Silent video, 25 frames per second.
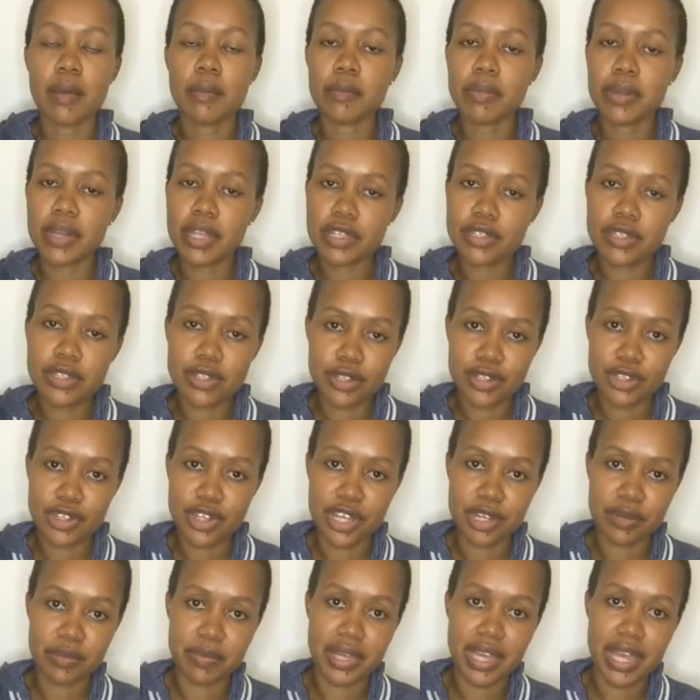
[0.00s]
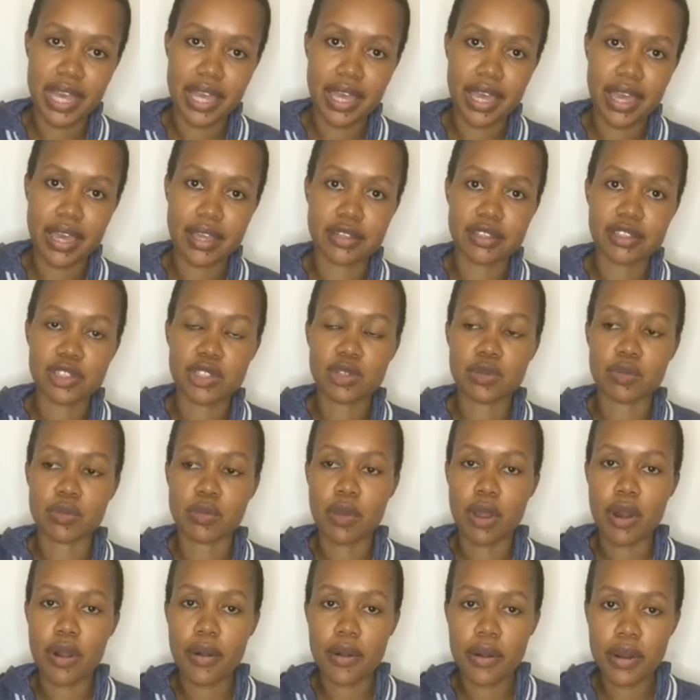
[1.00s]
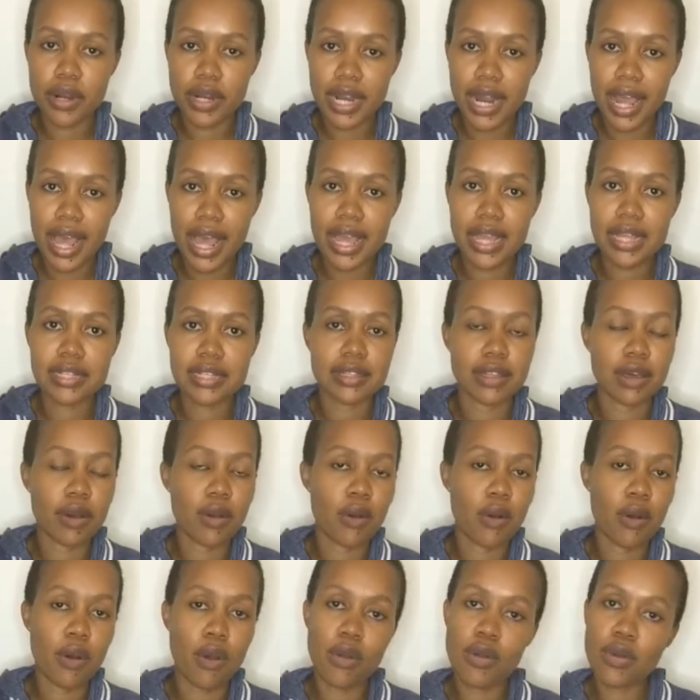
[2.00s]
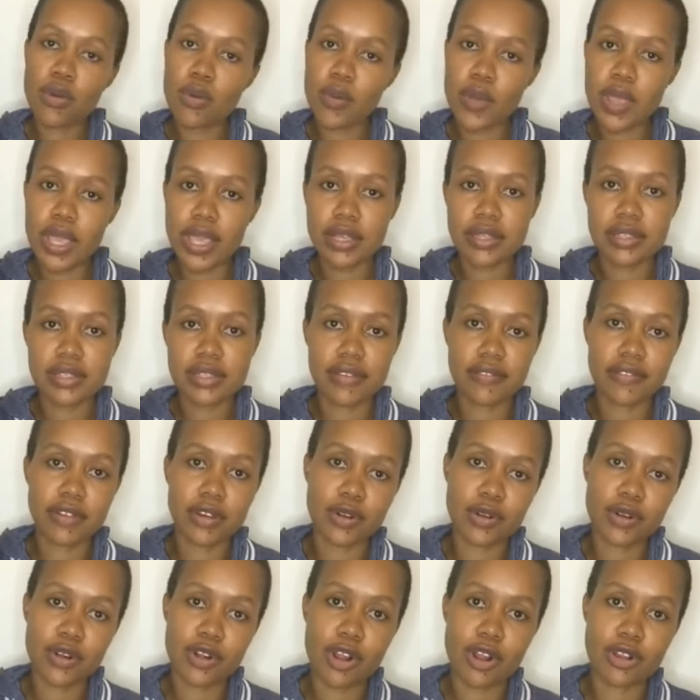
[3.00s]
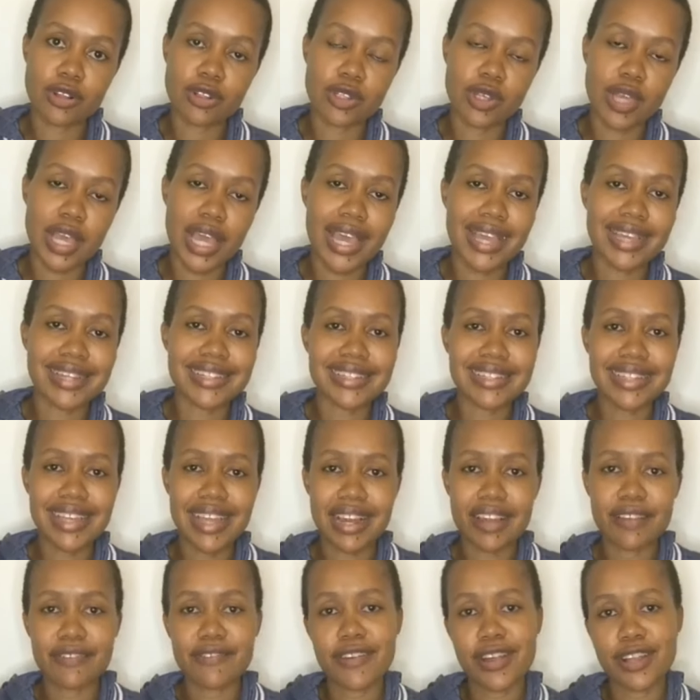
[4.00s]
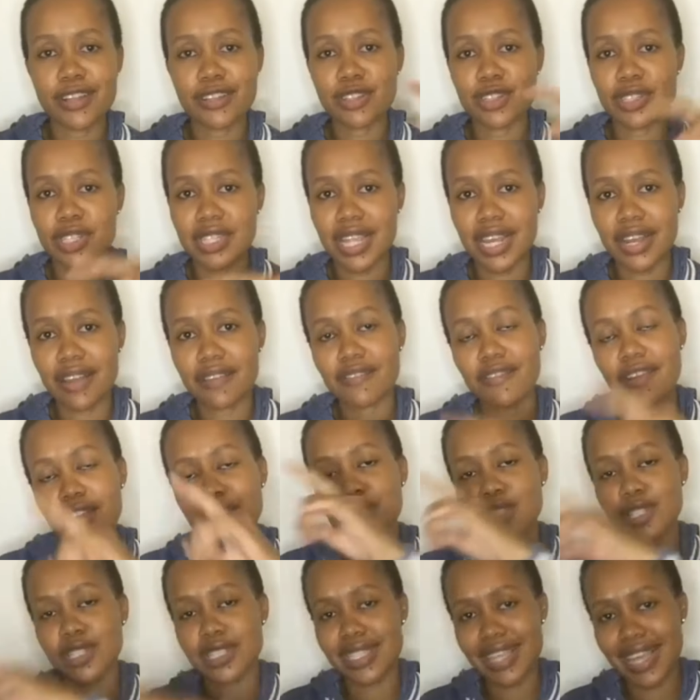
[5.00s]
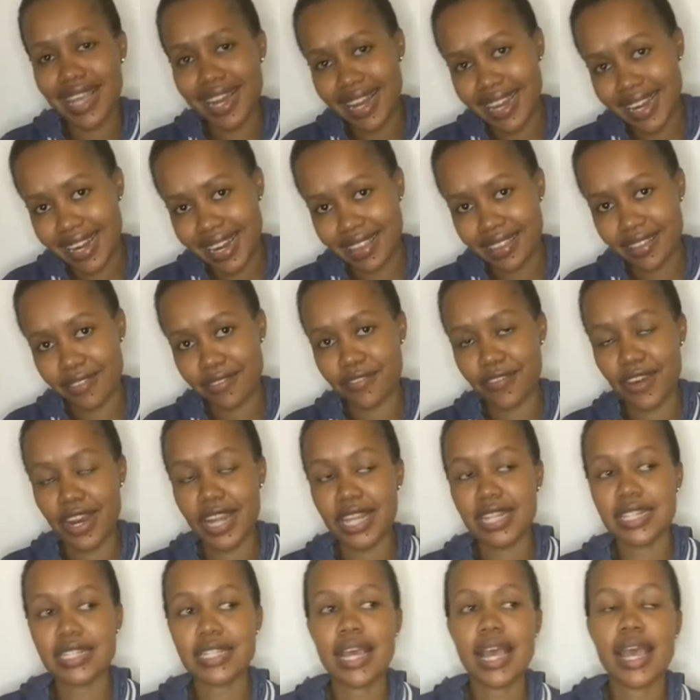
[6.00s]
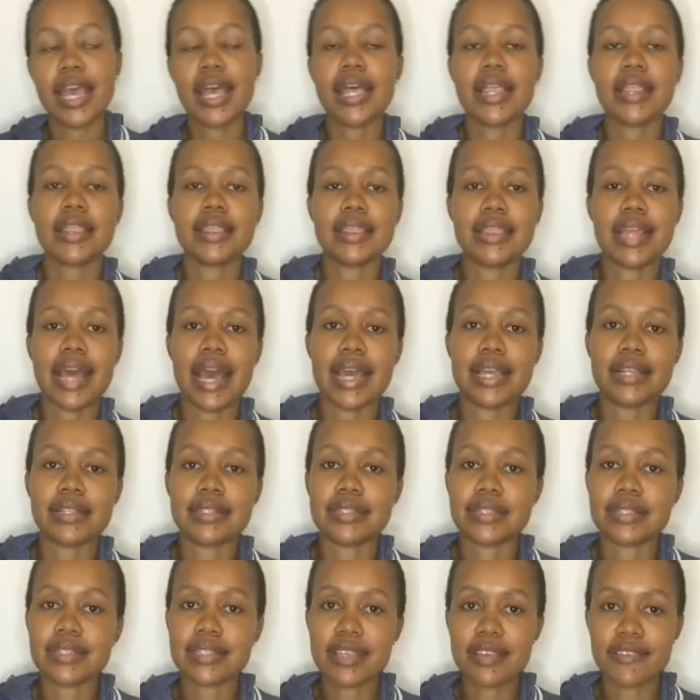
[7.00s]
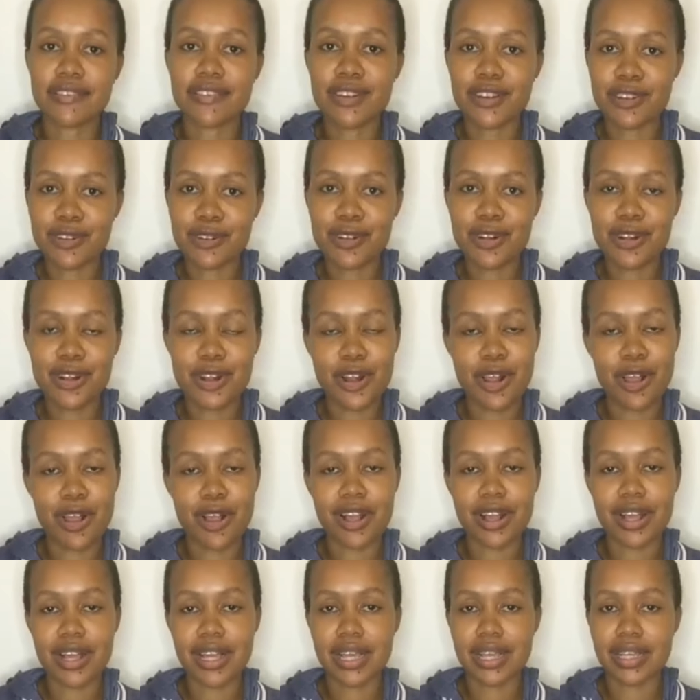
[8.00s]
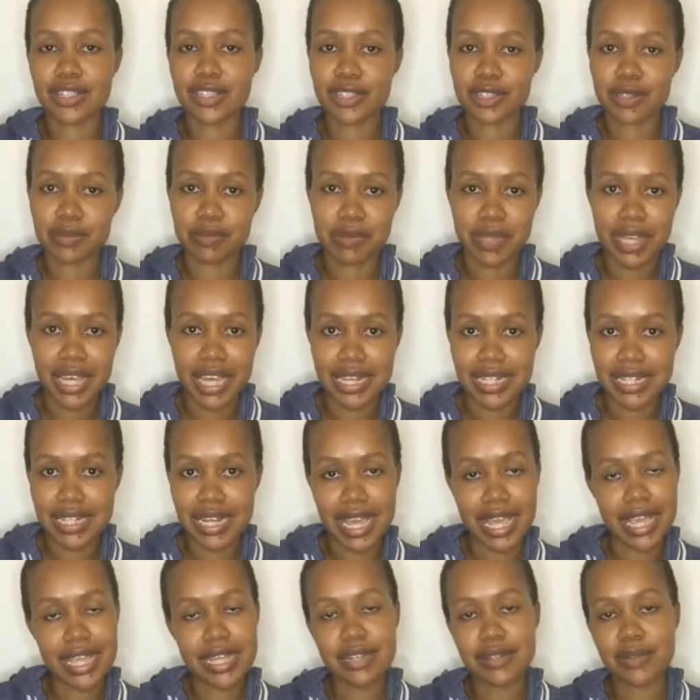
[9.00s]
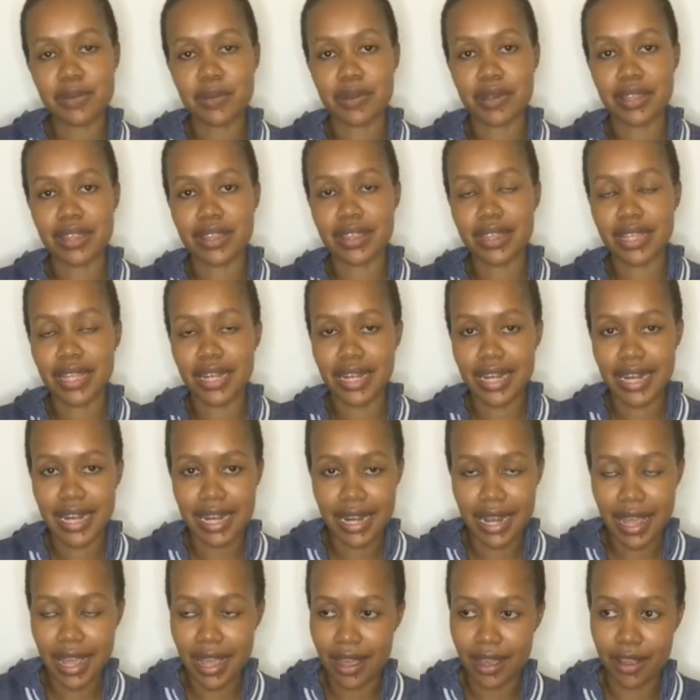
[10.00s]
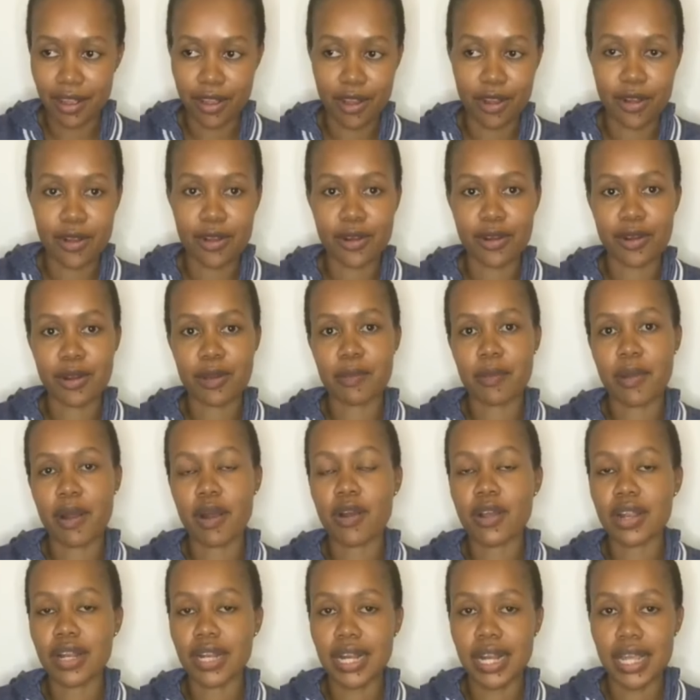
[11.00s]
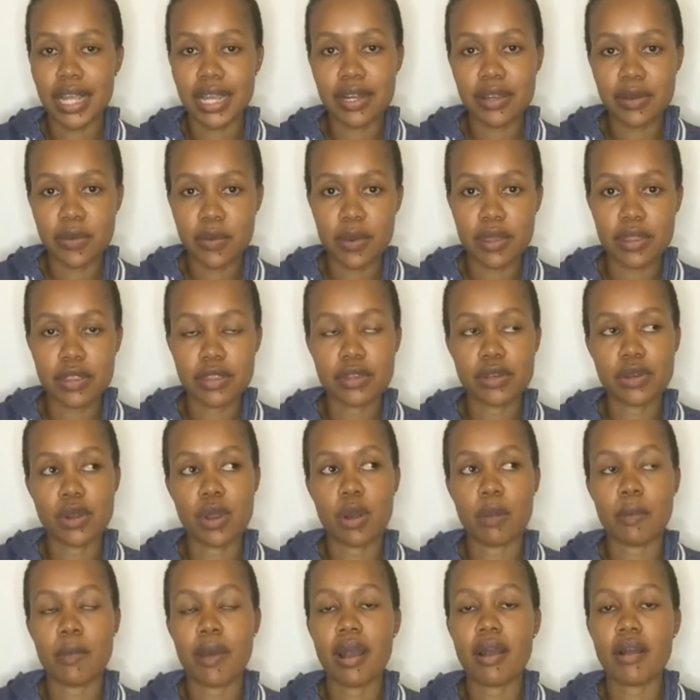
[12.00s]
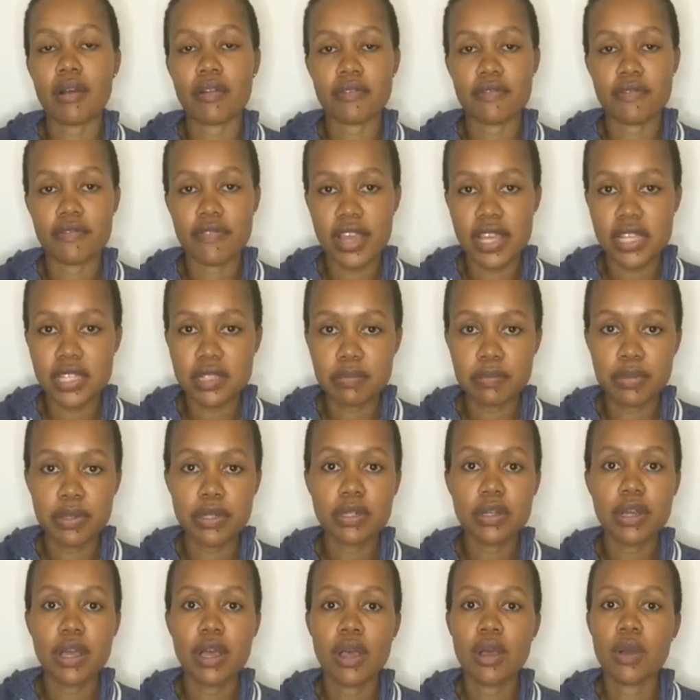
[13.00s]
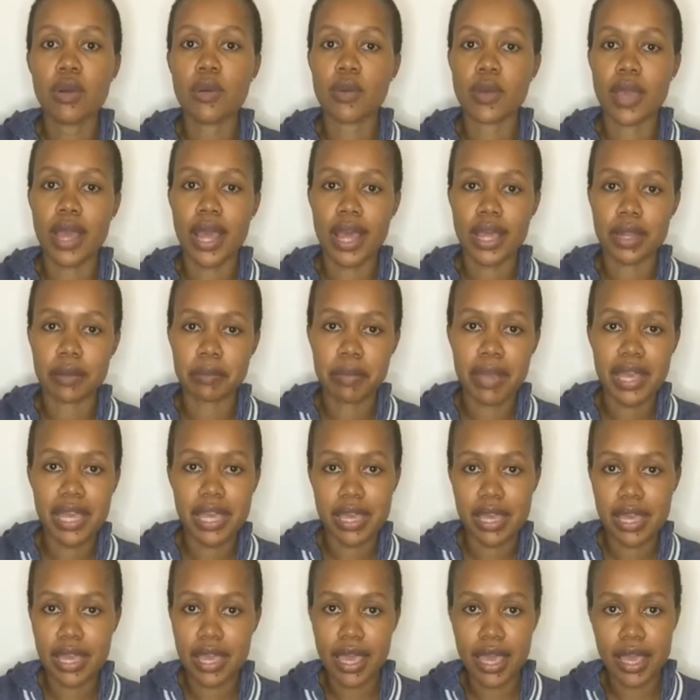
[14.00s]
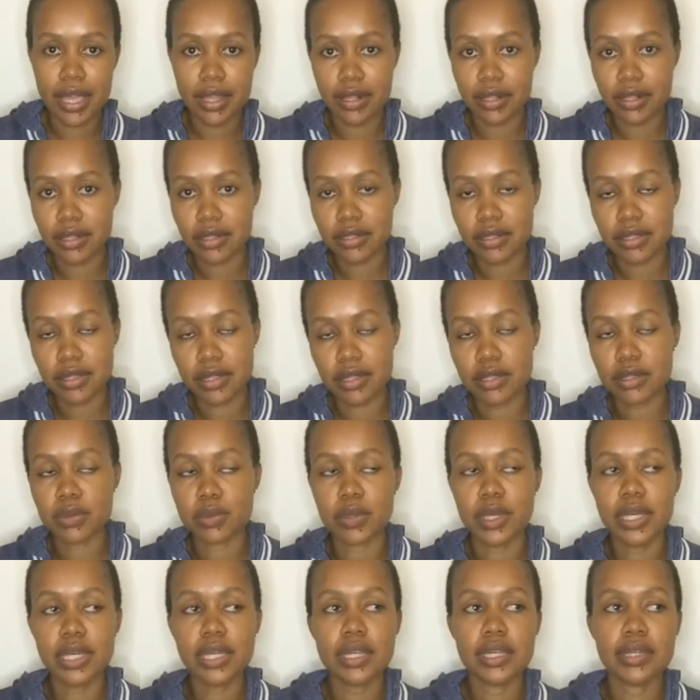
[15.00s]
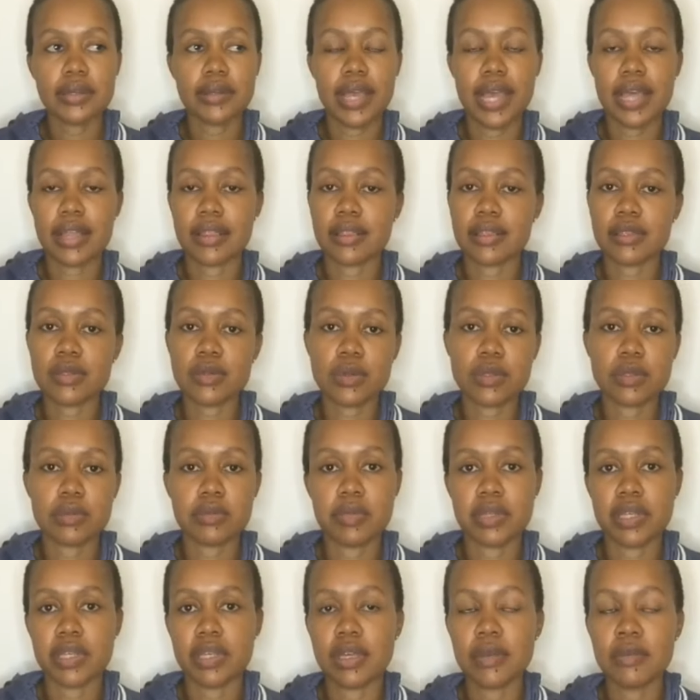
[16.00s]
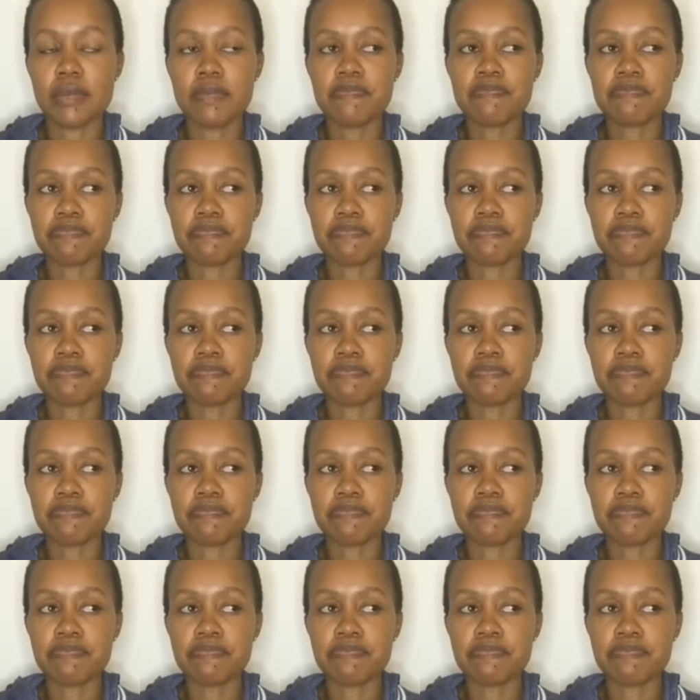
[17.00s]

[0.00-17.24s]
Please do join me again tomorrow night, the whole week, 7 o'clock to 8. Tell a friend to tell a friend to tell another friend that 7 o'clock should be a date with Gogo Noma on Learning with Noma on Facebook. We are unpacking candles this week, and this will be